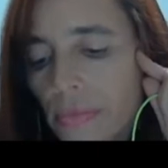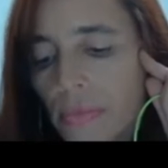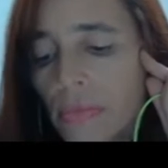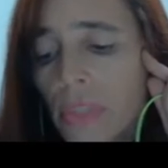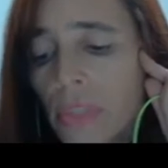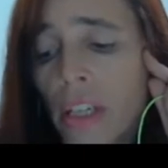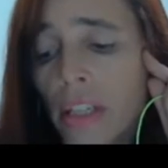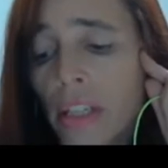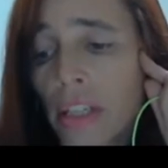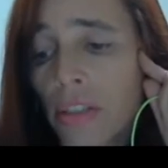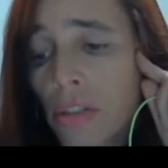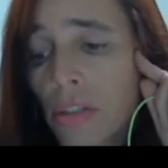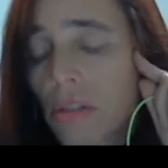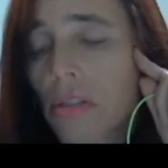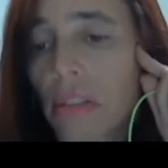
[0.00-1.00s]

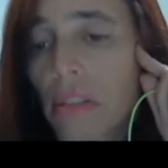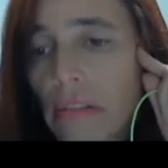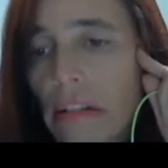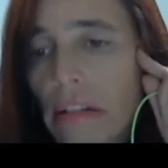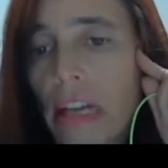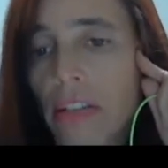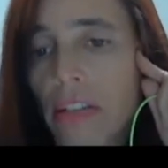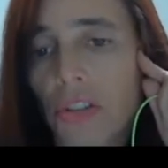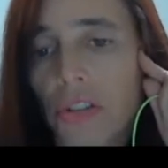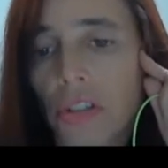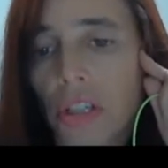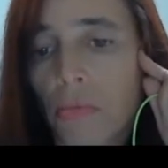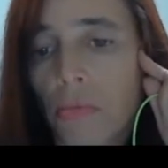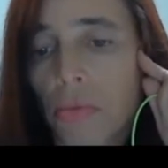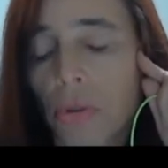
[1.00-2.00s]
is, as
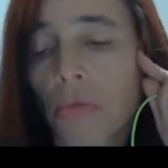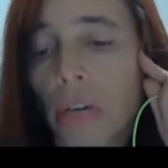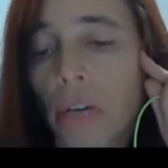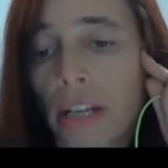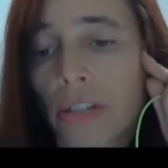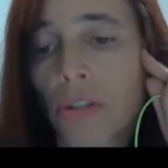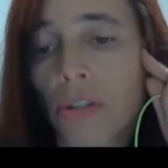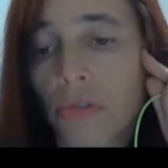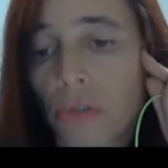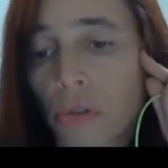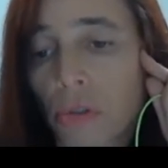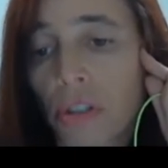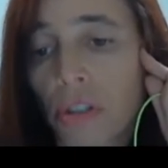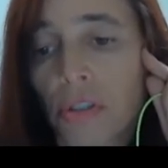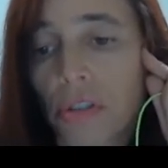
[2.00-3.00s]
Steam provides, of
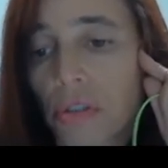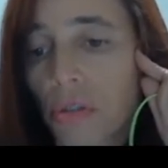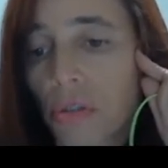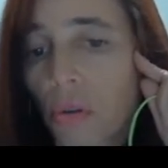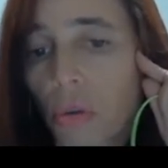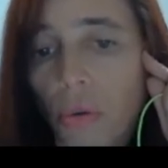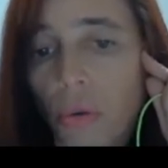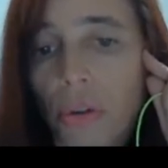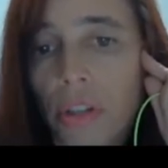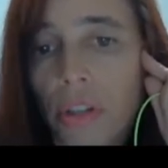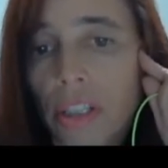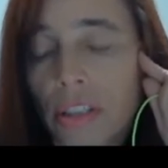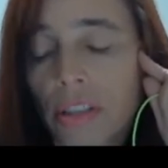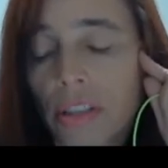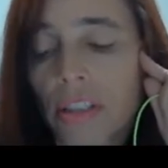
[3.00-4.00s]
course, all
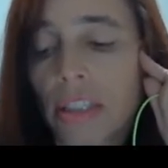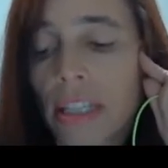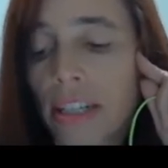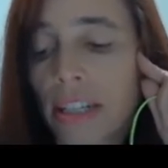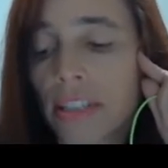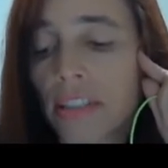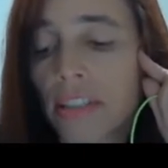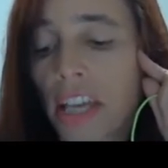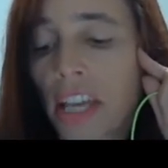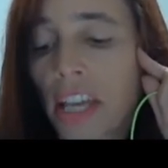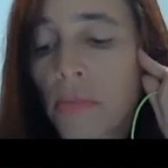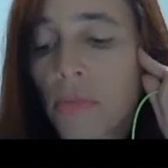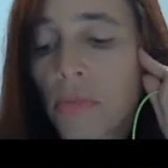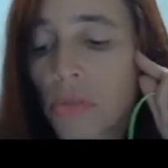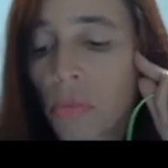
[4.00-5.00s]
these nice
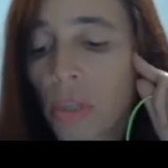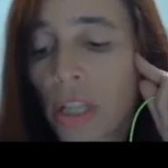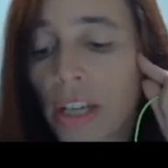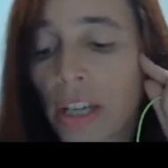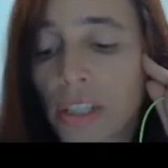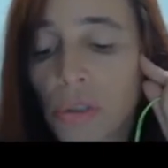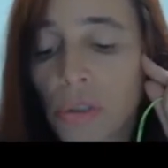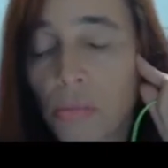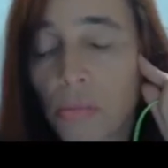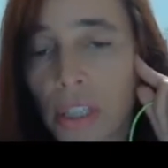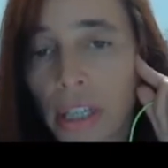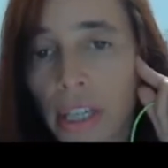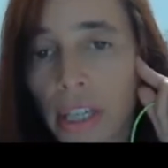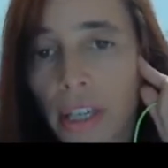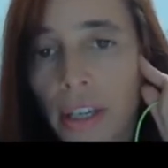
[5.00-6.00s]
games we like to
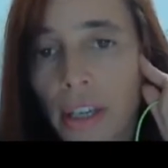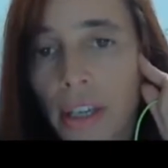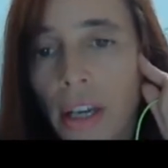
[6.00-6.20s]
play.